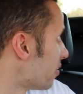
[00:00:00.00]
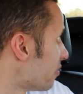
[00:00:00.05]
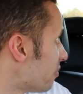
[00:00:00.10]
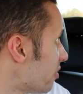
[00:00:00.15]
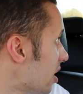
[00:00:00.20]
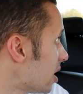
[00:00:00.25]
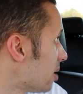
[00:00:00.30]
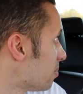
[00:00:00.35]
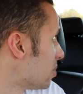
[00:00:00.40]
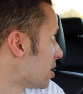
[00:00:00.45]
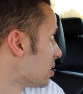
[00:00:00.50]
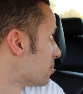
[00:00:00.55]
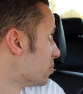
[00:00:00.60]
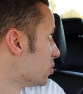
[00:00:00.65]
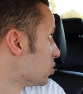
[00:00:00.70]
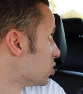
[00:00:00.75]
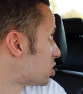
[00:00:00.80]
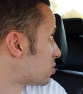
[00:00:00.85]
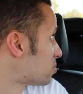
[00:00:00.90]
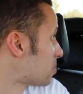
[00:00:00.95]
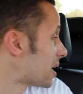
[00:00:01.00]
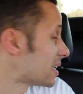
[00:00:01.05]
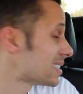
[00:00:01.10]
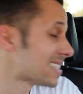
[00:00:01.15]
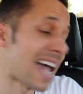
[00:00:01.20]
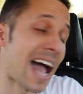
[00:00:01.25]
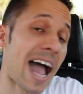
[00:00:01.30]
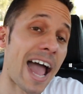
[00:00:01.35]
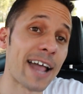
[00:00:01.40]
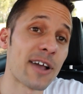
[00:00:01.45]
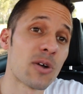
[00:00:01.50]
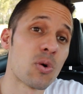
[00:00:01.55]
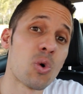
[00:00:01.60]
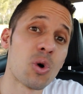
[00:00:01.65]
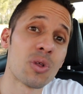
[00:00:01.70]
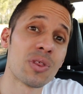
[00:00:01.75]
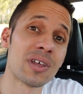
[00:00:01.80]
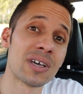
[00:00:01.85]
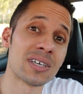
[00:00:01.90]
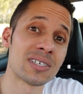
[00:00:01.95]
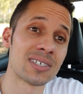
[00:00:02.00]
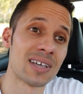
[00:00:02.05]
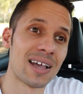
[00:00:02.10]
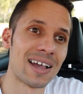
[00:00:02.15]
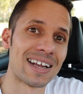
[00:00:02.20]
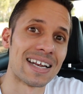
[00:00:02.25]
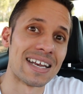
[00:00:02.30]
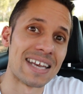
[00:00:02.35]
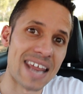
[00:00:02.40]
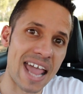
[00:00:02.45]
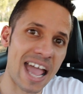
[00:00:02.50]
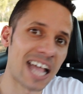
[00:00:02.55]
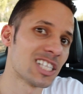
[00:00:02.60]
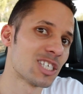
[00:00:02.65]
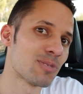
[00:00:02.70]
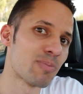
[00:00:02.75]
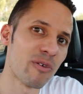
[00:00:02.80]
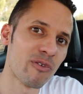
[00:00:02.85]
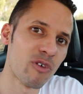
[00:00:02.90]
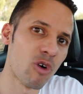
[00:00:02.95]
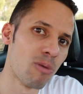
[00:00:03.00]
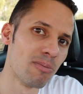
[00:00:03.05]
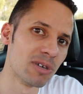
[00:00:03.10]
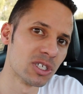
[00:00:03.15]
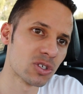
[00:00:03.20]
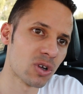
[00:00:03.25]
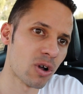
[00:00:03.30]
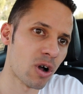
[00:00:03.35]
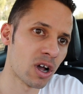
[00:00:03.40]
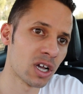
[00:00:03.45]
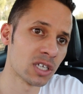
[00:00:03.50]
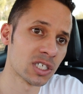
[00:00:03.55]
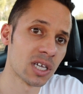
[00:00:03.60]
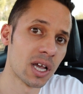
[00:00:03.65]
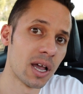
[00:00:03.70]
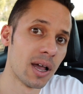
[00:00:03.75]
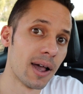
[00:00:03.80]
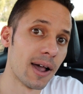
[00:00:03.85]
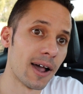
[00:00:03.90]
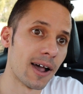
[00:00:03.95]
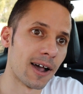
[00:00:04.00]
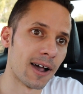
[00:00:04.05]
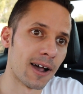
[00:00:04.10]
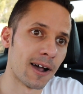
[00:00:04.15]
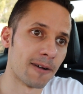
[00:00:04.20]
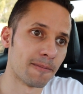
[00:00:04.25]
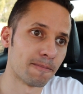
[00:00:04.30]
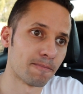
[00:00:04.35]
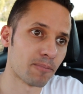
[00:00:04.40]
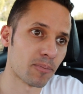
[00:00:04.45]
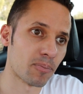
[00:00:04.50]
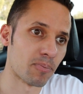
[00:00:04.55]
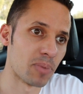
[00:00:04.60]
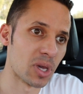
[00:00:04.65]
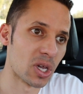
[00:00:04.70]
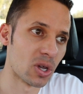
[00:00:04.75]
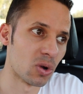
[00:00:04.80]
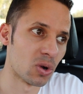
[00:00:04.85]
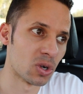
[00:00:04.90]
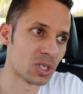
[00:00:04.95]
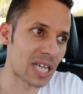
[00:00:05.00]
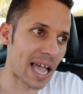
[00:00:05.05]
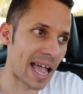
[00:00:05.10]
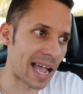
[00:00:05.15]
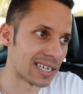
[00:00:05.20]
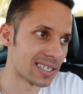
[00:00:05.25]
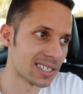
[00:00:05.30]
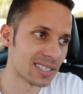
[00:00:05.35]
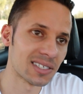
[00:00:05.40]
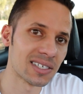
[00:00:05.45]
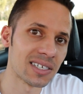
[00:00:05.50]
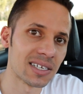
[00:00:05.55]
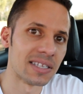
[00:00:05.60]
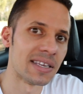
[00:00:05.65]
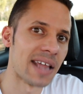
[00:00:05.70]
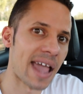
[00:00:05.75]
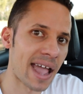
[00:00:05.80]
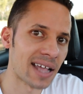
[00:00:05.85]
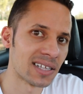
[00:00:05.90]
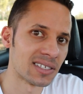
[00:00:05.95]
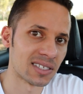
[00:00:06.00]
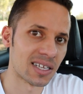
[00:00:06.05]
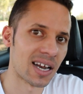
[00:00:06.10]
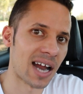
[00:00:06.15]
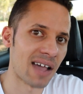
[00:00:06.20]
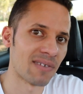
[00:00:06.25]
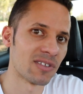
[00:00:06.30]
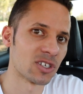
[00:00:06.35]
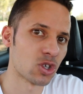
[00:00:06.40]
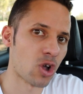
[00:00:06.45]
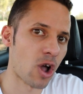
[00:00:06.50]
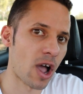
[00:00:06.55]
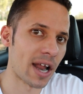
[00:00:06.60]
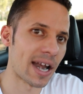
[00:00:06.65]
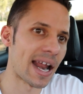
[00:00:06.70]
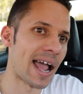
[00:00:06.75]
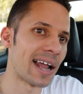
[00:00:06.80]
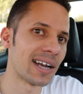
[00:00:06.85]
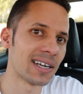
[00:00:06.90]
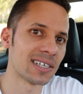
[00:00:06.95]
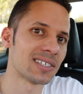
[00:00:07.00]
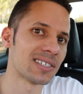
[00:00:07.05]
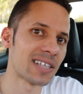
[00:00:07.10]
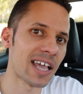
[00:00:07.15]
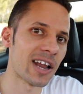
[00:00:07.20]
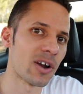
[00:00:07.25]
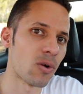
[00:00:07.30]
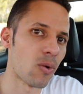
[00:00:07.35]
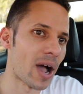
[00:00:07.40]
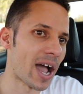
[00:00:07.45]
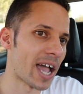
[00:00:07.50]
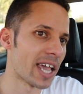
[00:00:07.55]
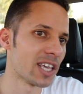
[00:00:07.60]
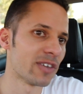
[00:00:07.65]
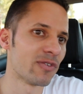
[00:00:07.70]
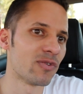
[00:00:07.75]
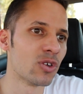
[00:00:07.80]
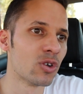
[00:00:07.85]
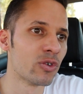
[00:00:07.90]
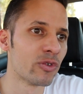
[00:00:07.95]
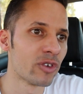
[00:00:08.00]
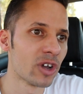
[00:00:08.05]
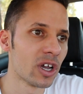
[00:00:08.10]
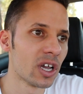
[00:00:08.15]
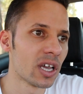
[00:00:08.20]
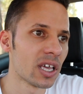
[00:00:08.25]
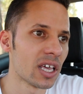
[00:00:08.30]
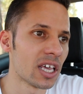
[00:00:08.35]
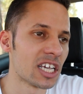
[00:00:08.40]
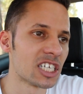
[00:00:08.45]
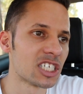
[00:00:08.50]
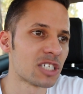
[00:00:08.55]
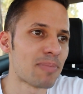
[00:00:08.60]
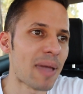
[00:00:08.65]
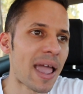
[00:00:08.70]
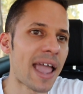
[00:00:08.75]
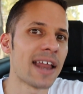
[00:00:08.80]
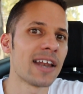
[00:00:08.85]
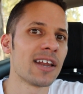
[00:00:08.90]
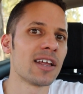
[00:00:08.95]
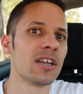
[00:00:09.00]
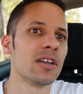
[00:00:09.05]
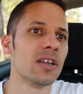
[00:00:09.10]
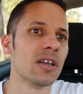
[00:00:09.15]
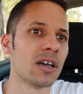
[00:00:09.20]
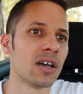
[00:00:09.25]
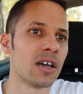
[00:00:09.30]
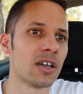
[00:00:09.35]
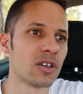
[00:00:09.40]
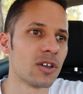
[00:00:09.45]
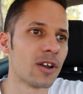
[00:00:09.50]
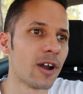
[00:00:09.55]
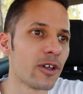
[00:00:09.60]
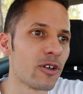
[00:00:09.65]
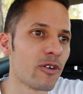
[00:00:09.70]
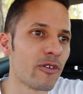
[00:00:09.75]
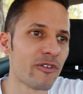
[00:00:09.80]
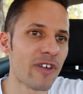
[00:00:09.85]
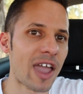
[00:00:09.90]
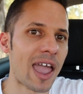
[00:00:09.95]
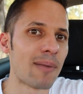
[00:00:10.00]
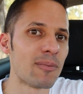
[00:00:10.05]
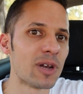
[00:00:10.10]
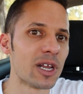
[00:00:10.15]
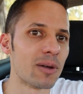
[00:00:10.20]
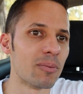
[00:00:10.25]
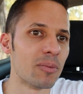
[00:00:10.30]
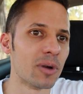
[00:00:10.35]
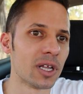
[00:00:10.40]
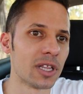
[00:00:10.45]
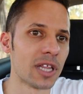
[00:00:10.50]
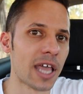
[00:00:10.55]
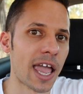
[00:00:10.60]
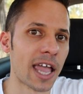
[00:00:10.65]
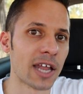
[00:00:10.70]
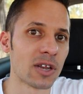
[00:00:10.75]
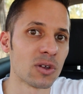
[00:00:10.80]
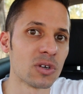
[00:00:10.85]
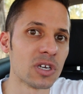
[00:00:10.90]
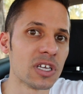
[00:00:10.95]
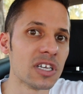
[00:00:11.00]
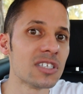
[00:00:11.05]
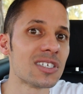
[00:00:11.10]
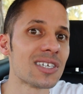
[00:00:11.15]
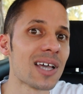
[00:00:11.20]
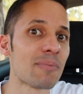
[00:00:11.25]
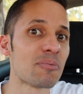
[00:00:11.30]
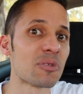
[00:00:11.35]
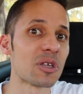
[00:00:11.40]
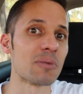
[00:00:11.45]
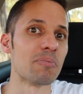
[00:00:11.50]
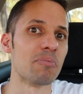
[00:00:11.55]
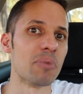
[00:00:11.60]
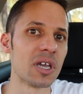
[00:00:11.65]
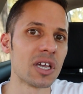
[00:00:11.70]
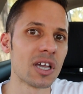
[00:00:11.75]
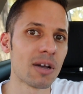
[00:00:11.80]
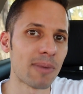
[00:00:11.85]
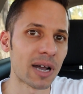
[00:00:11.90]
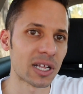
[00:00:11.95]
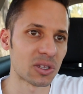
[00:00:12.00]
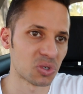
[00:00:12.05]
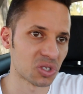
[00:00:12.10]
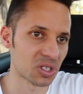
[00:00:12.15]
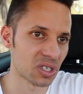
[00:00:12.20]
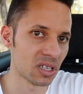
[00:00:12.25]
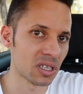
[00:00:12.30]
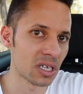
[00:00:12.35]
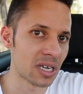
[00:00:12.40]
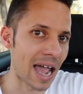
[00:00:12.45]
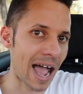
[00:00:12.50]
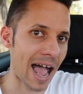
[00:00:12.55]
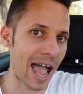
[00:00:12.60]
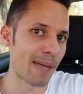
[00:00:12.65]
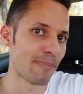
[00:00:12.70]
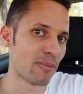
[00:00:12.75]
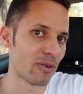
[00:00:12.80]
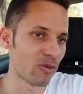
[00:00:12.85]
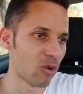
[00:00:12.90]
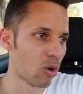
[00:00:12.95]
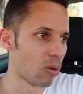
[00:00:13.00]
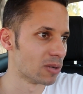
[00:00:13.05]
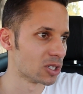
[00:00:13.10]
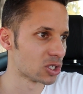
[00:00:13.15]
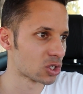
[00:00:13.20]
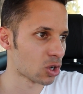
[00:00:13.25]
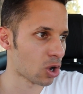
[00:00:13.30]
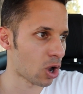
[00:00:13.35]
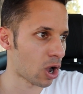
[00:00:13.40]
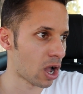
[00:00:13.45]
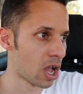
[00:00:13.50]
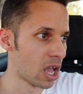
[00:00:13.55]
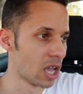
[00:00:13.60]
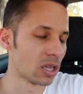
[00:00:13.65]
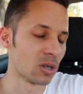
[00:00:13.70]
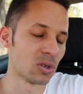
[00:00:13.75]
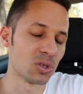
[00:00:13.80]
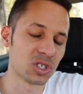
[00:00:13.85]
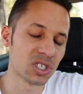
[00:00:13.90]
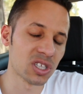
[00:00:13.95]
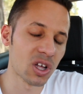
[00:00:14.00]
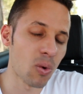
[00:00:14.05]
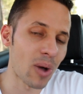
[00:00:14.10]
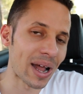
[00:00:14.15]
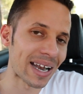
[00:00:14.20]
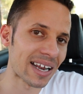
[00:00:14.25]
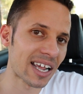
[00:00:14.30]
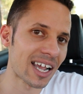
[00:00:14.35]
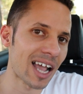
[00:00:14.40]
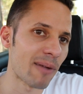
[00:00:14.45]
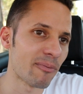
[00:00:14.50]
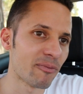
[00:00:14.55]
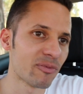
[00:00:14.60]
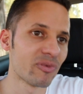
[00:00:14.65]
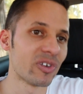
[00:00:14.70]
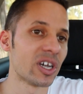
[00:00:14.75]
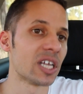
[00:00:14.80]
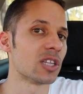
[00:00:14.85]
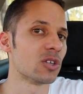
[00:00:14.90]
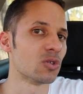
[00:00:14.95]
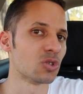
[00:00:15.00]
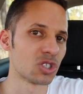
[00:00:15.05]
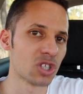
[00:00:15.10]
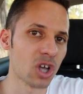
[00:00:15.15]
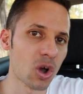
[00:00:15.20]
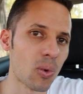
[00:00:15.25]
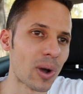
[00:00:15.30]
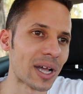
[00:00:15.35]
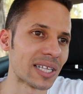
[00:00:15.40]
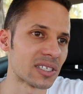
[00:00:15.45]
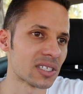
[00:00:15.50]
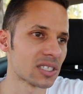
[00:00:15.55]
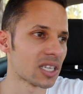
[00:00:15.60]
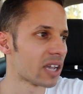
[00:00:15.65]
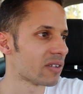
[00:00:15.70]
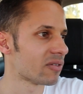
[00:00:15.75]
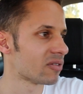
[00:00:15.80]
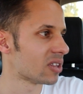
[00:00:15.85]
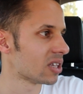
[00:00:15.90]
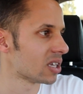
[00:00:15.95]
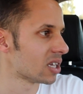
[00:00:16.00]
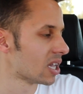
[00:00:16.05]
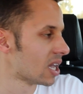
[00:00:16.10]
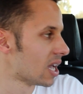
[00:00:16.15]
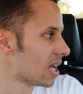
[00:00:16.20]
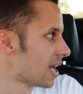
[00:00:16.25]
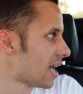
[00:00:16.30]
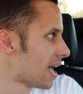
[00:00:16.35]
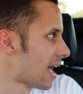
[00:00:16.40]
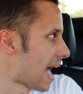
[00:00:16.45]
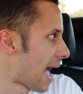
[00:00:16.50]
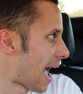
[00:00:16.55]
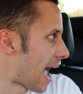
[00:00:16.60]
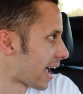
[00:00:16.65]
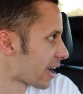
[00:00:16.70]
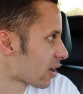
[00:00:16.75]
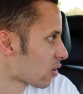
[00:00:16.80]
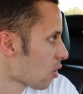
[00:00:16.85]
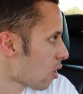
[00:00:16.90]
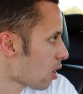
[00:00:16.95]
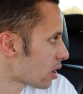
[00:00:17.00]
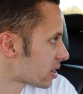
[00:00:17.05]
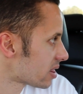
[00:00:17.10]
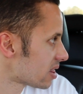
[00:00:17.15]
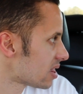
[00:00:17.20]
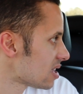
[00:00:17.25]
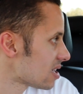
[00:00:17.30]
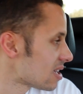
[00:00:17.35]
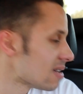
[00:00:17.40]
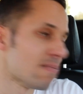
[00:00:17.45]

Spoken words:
Very big boot space. I call this dad's performance cars because I just see dads drive this car, and I understand why. If you've expanded your family a bit and you need something bigger, but you still need a high performance car, you still want comfort, you still want safety, I can't think